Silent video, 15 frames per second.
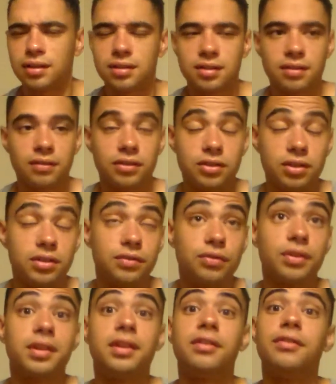the
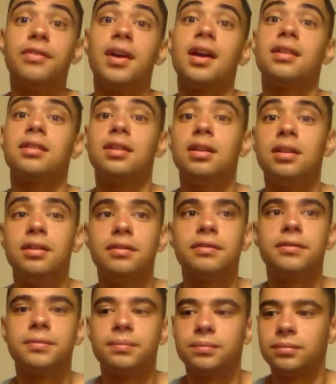fact of
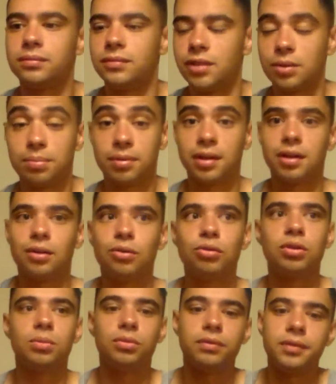you're playing a
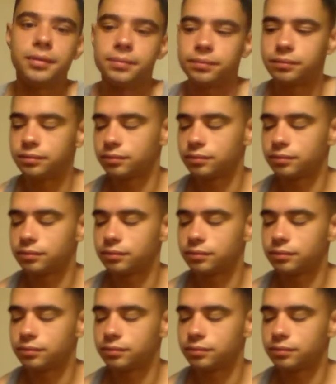horror movie.